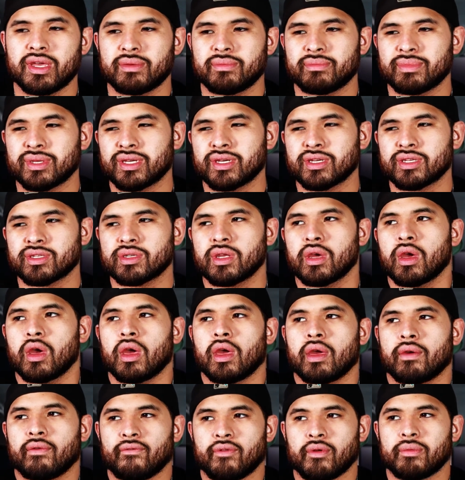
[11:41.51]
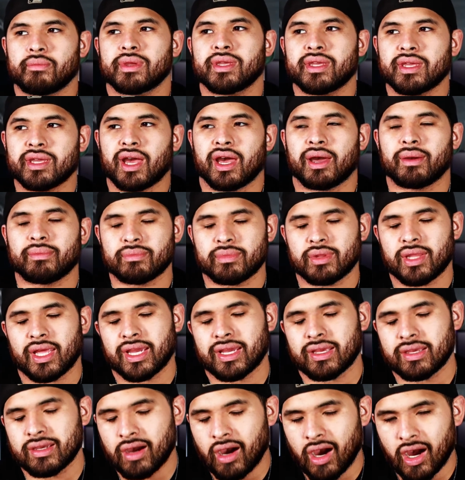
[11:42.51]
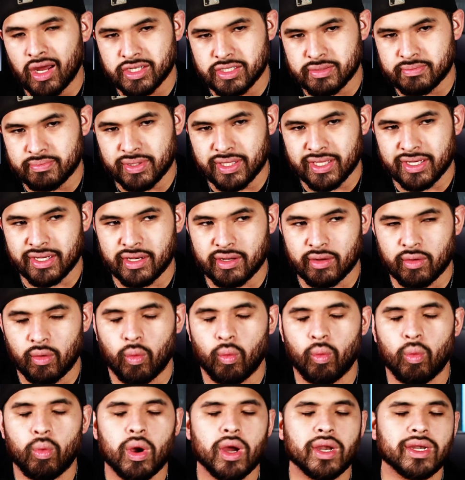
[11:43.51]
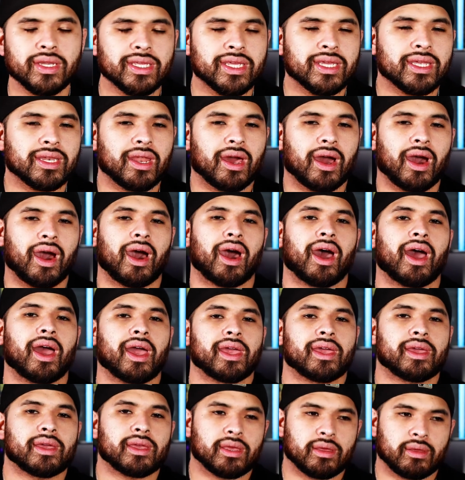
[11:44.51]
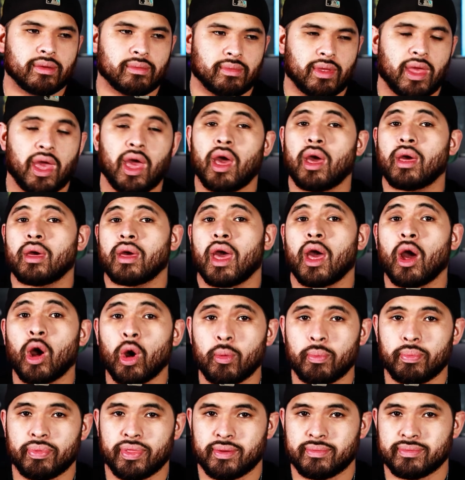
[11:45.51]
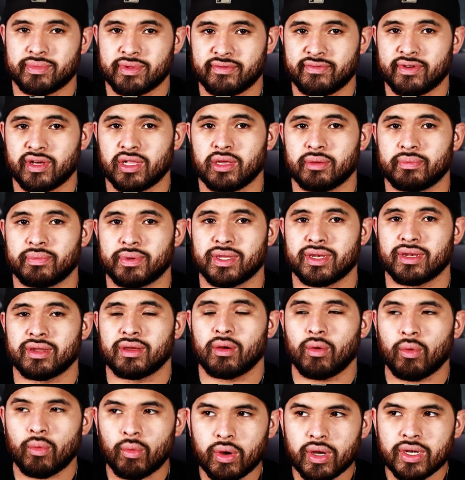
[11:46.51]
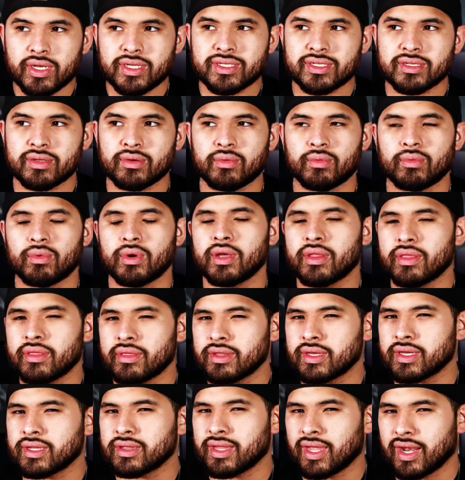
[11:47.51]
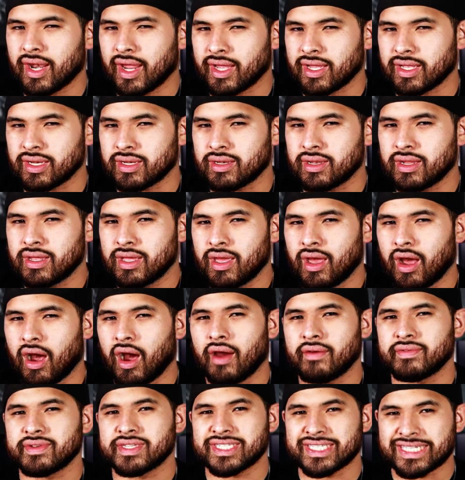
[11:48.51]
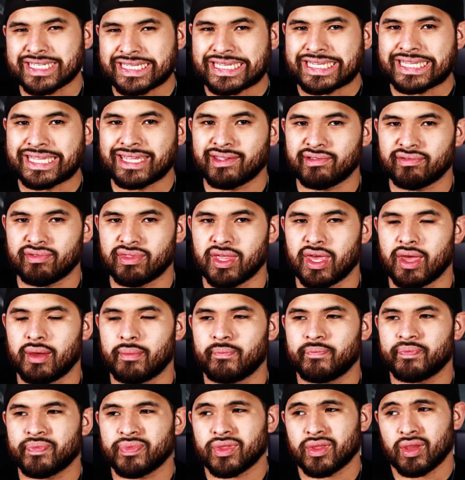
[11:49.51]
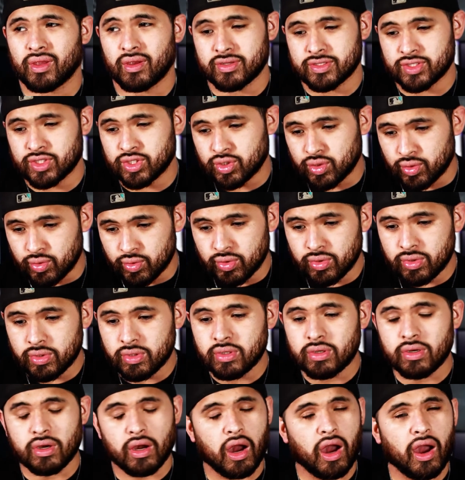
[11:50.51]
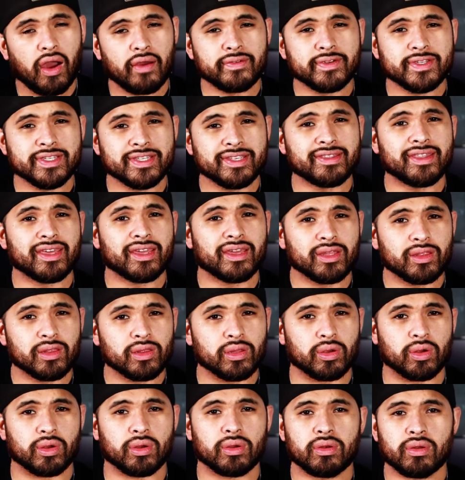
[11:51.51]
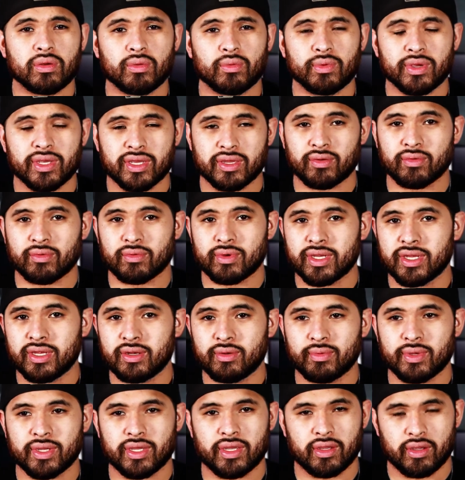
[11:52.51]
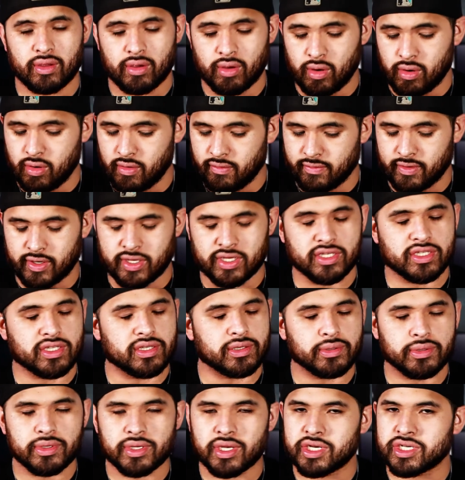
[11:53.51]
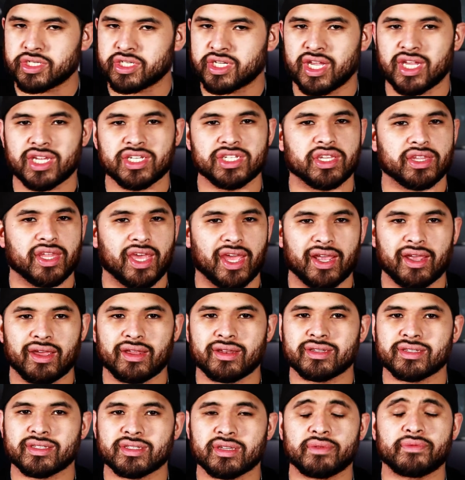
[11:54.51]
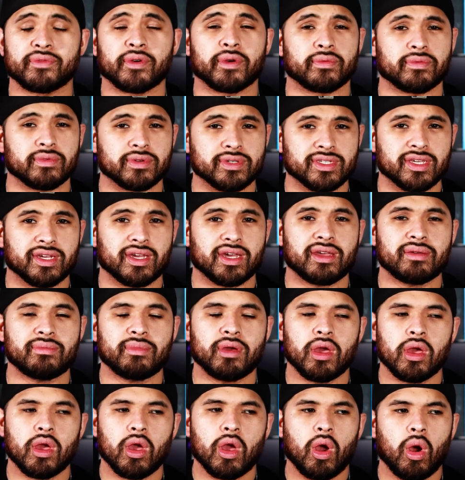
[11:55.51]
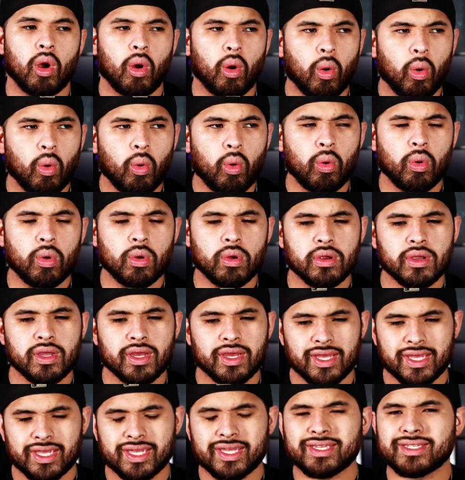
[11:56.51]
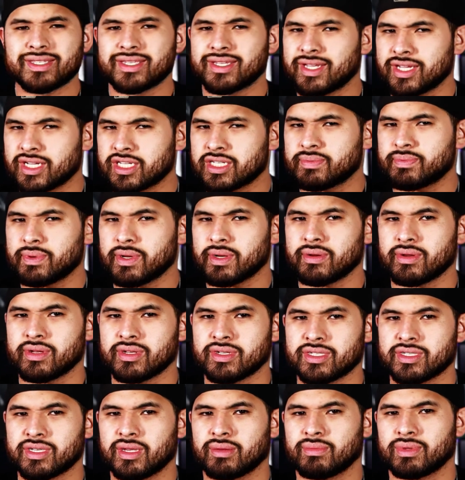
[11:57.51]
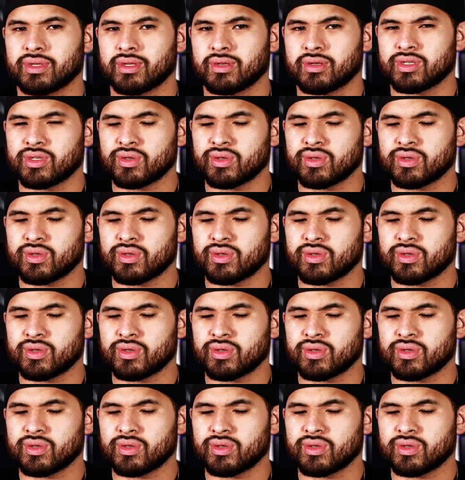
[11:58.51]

Because for me, I'm like contemplating, what can I help them develop in? What is the one thing that I can obviously give them? School, obviously they can learn, we can read, we can go over continuing education, that kind of stuff over time. Or is the experience something?